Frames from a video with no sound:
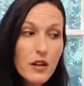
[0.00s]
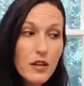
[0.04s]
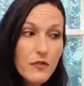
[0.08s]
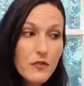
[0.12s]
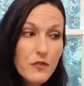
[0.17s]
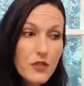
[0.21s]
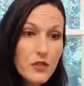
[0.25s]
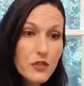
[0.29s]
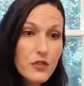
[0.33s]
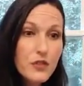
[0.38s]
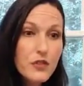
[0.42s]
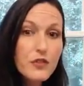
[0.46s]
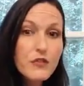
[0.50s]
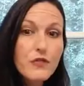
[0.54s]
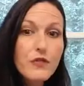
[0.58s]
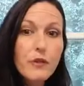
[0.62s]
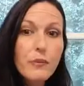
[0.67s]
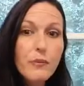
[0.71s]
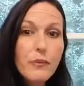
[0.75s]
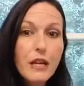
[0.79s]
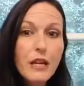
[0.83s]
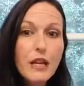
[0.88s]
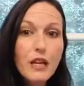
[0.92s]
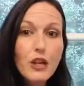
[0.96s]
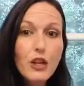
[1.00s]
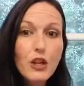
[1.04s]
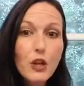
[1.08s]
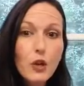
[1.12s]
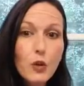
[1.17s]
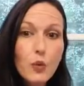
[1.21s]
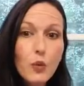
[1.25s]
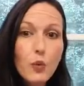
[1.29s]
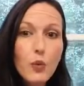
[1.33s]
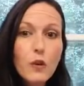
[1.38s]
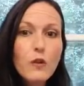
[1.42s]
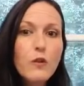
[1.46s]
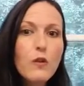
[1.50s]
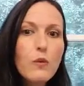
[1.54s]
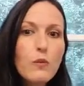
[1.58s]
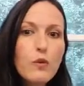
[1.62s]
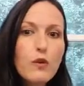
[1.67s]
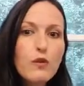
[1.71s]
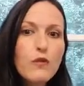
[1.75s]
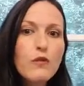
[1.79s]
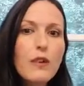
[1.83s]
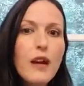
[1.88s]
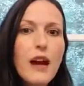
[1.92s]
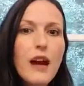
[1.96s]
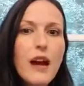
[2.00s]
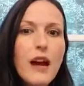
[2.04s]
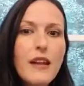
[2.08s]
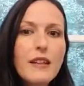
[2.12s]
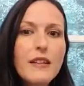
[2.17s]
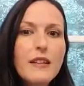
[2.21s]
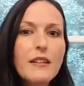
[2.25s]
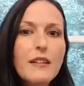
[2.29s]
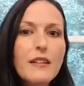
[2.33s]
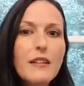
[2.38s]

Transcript: if this is for me, you will provide.